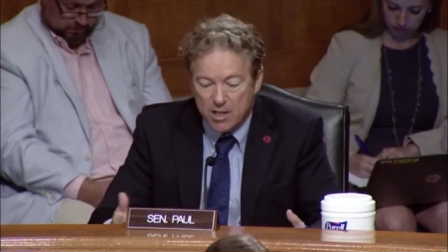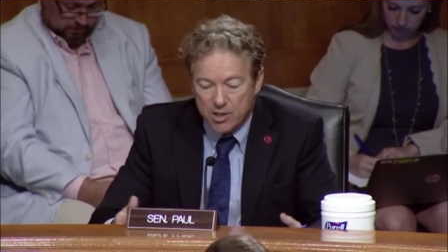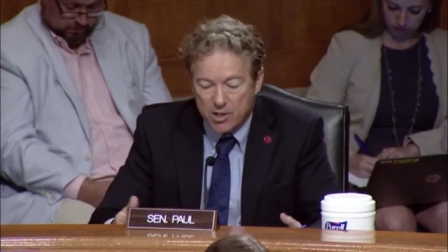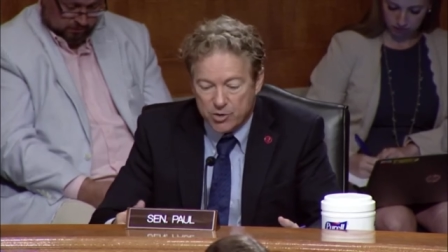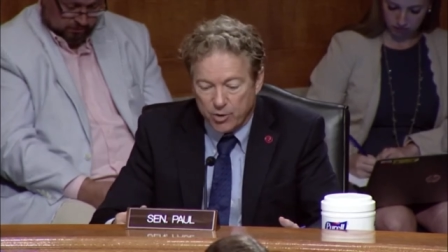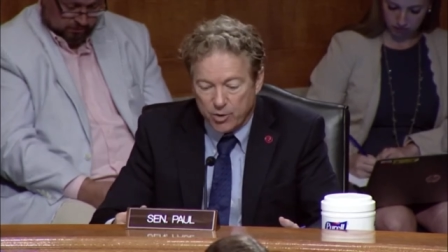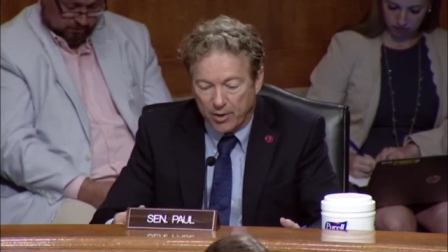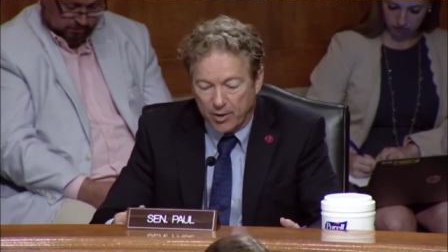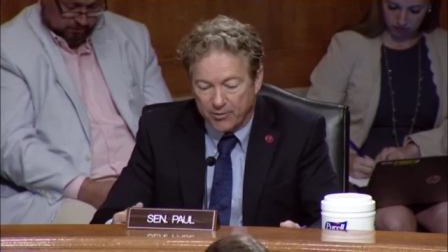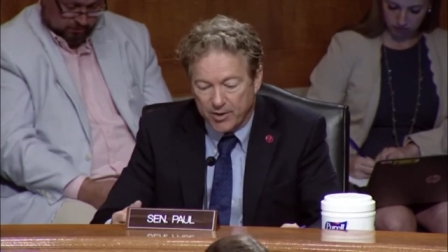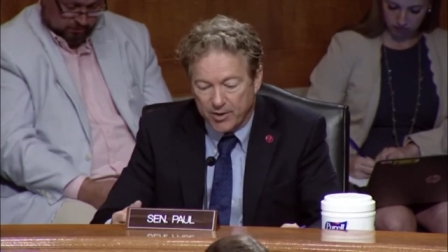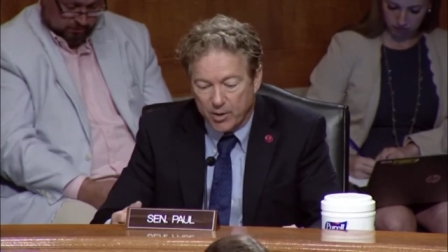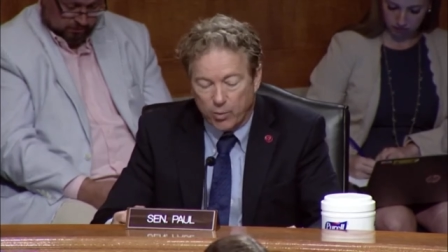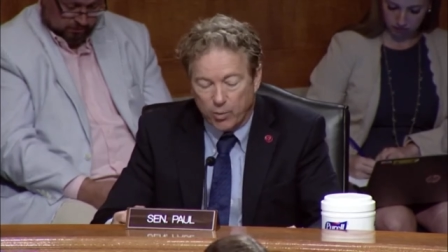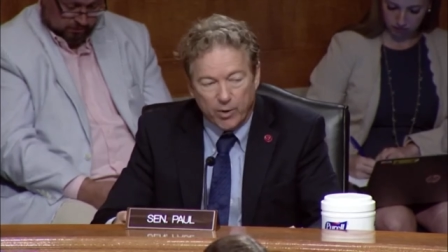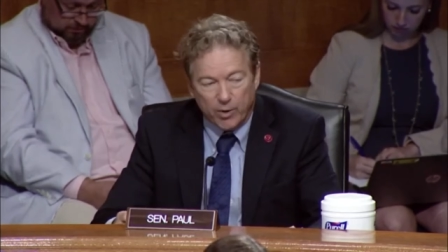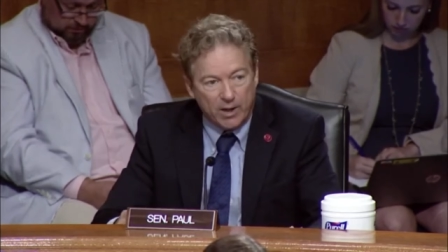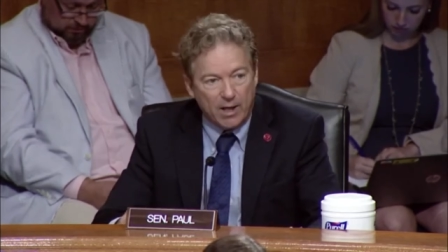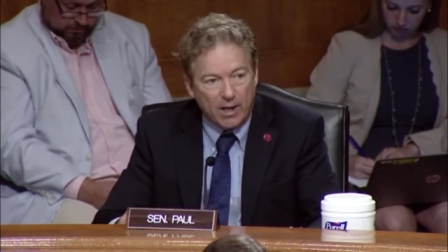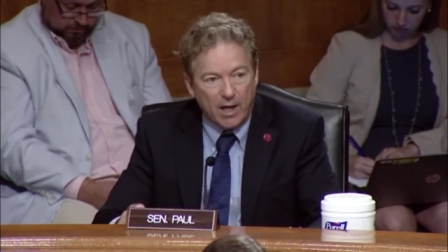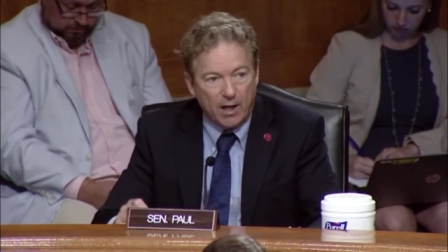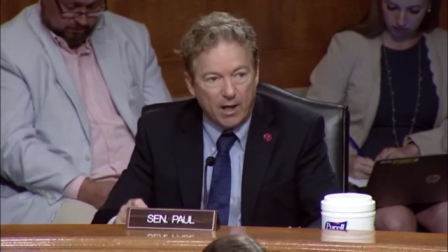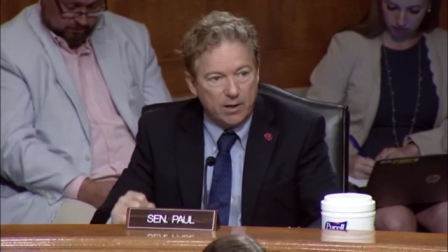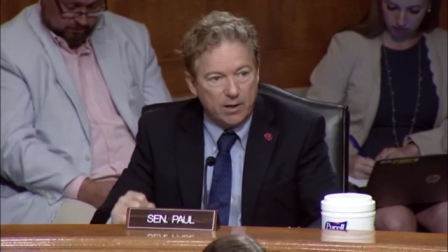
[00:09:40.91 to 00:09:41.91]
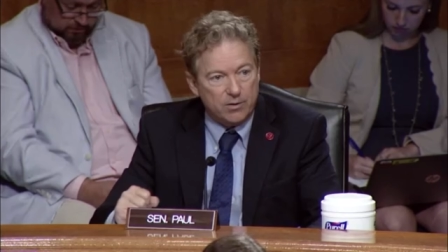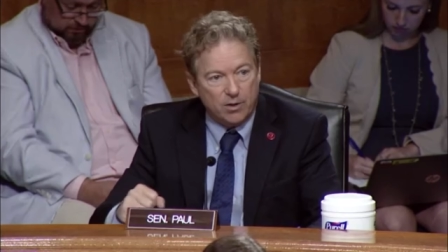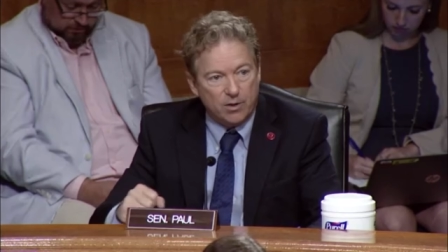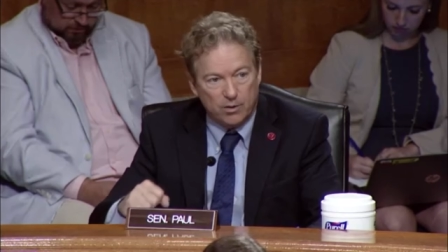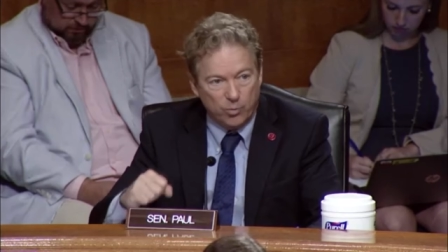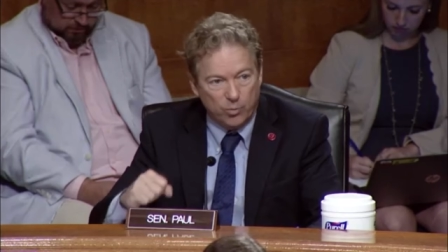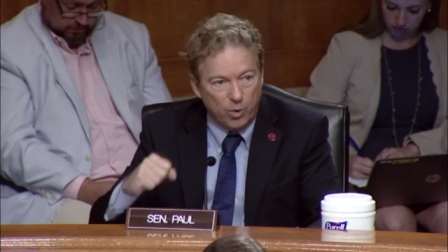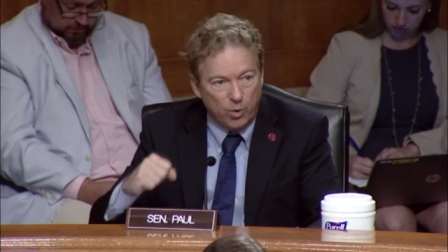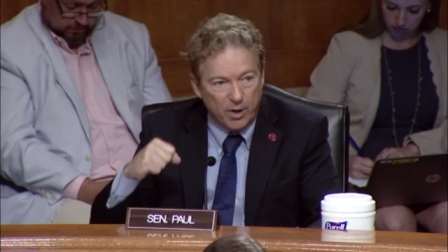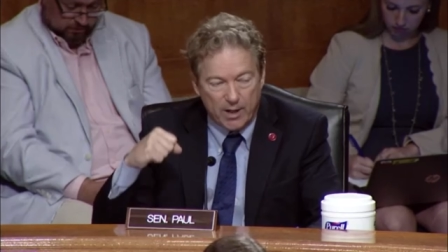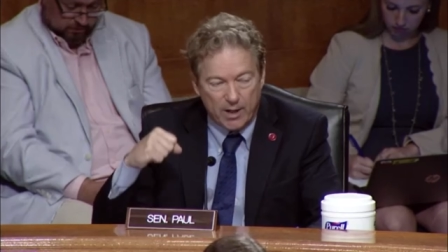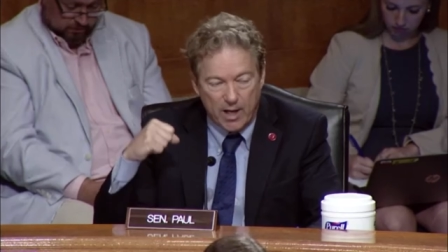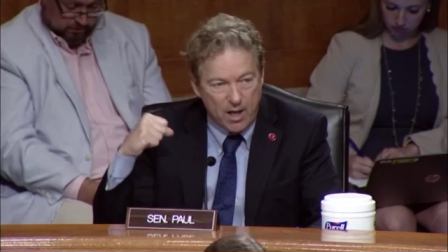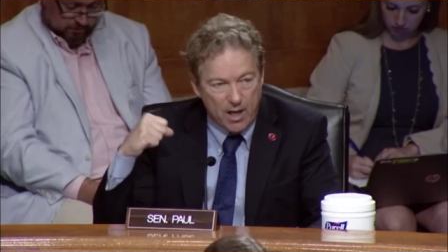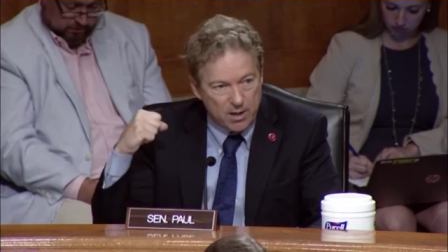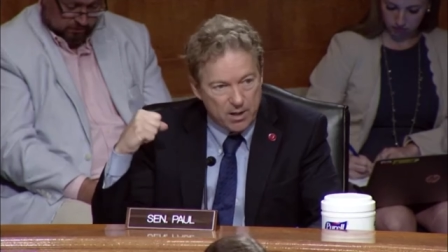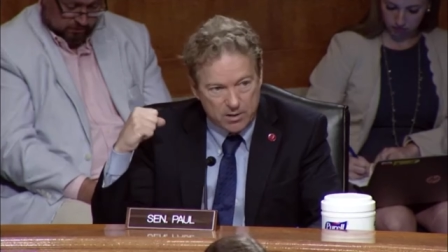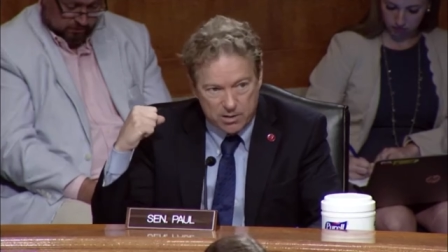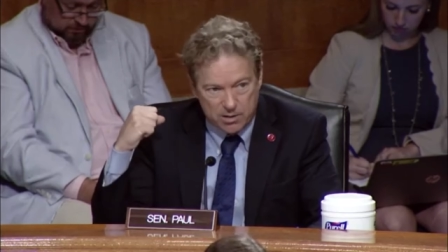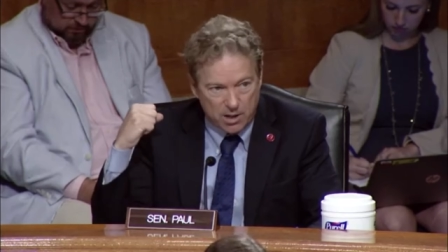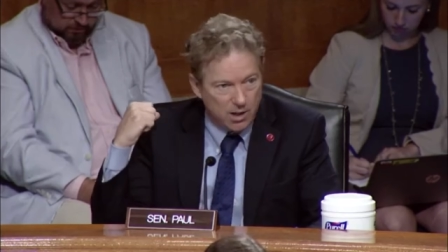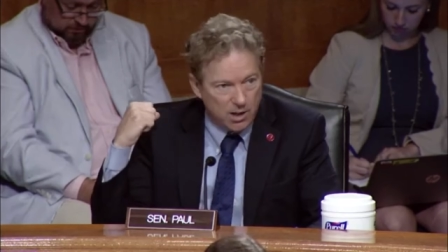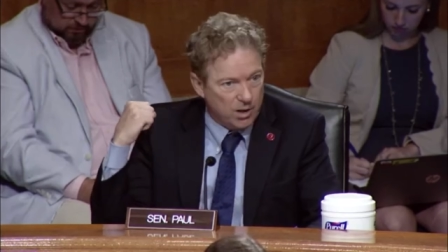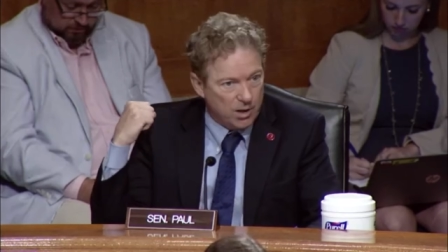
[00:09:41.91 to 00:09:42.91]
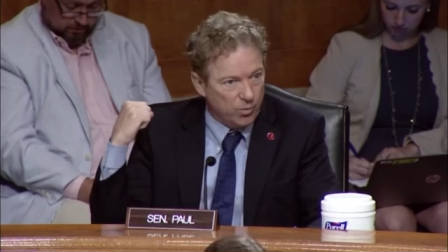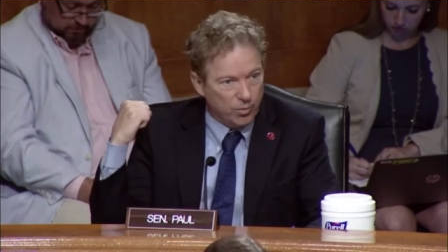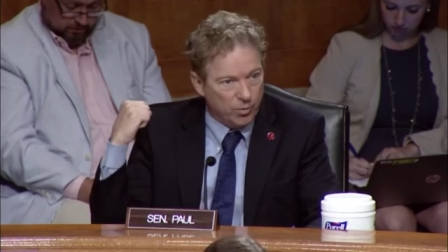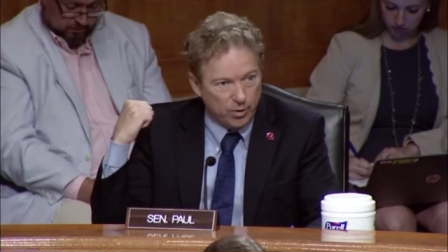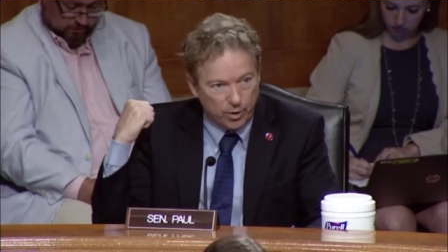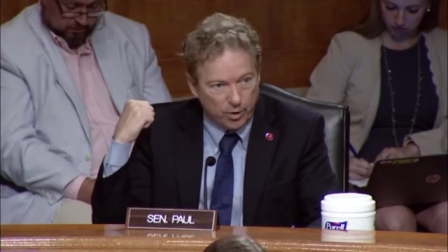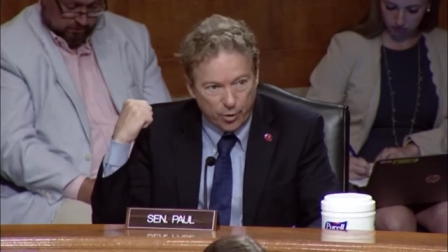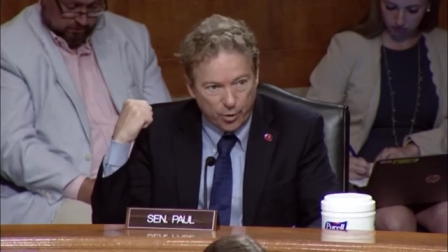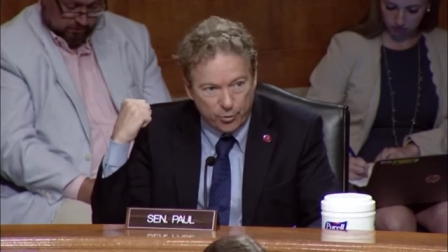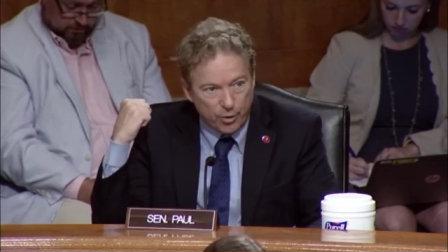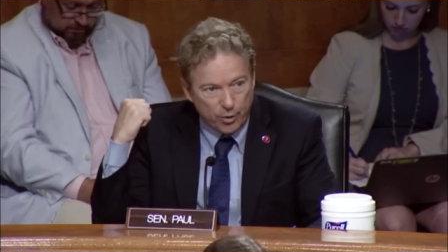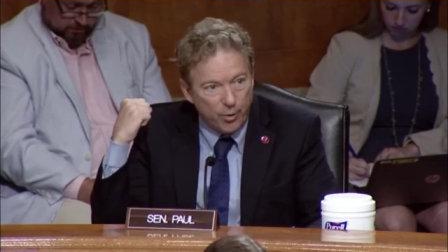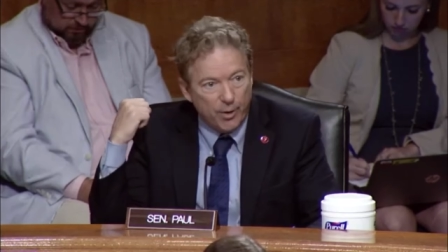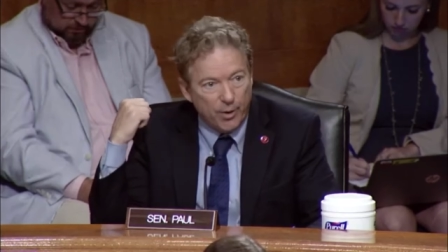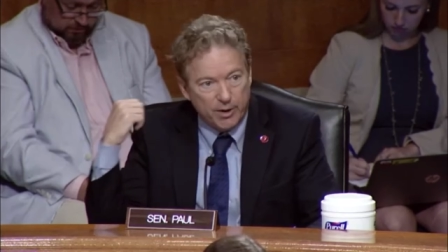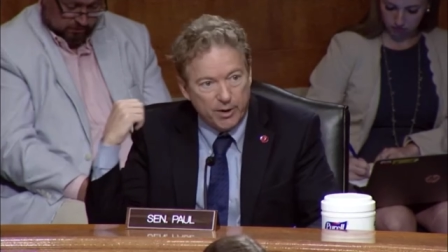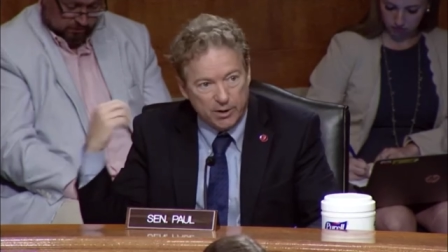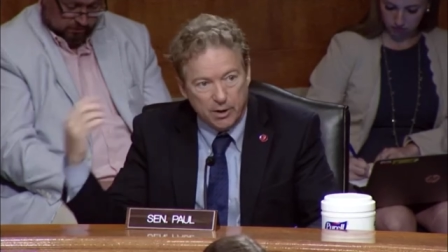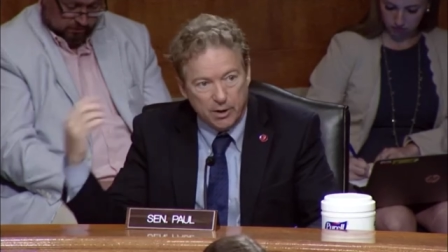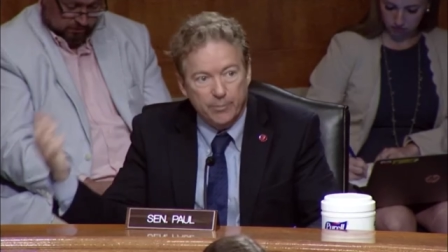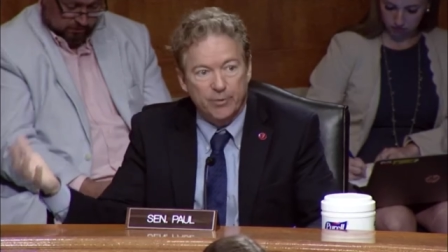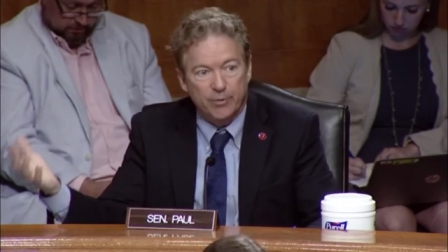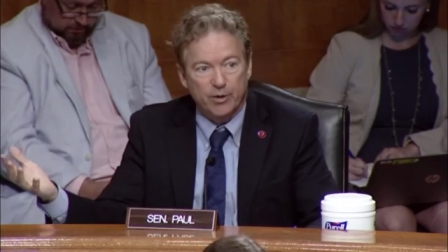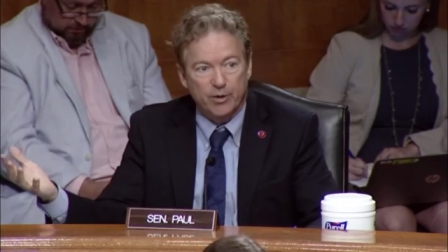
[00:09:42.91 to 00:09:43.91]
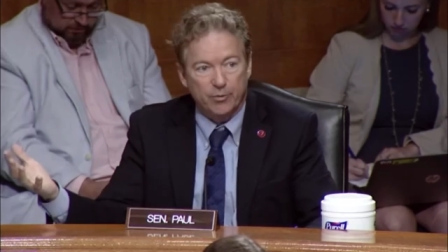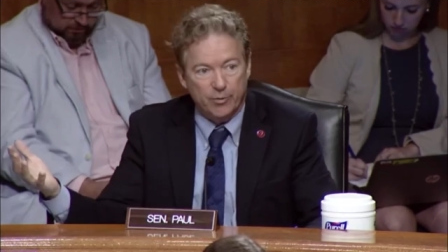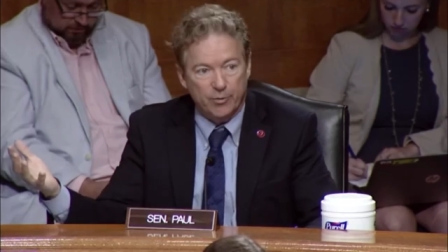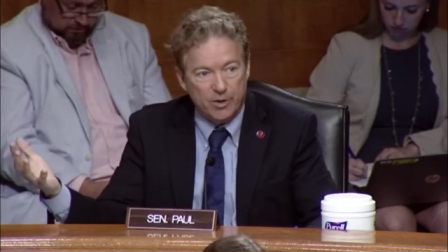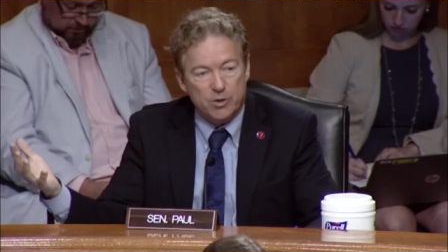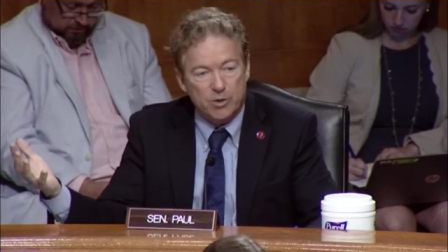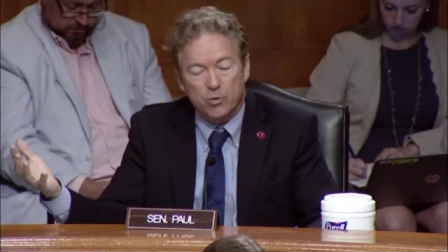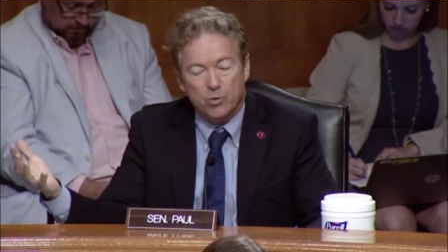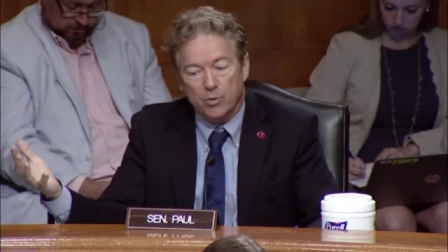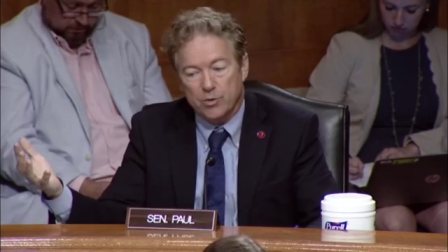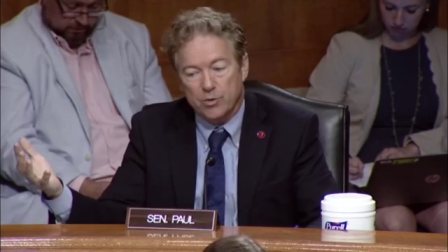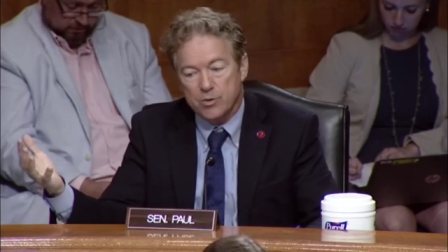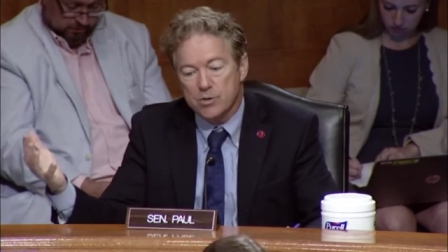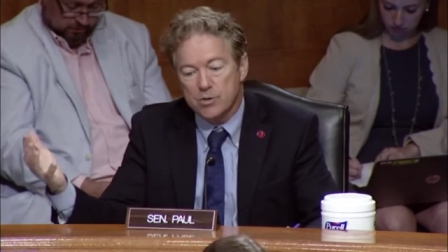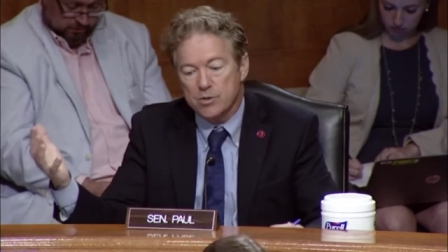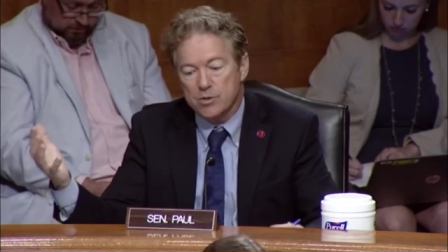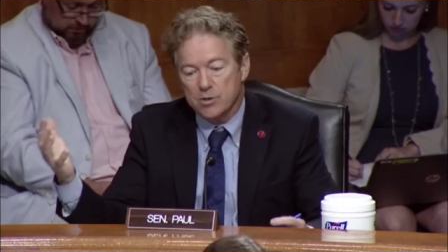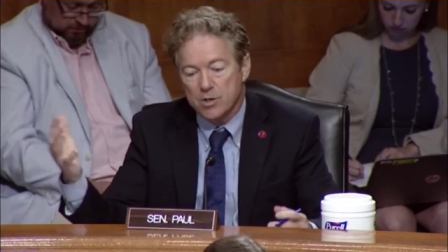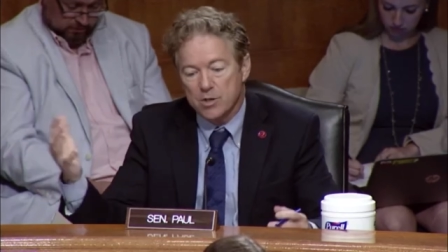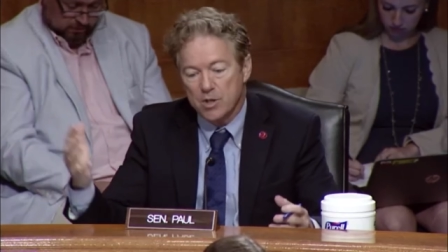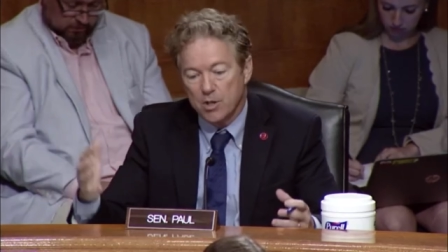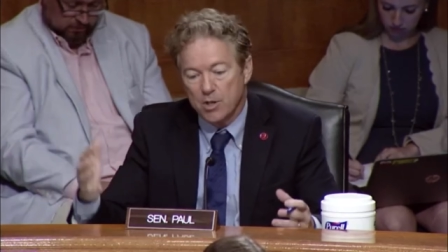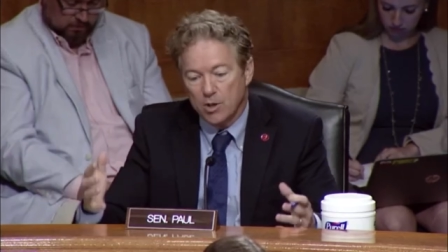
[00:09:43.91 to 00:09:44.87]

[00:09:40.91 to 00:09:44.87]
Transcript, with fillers: So I think we can't, on the one hand, say we're going to throw unlimited resources.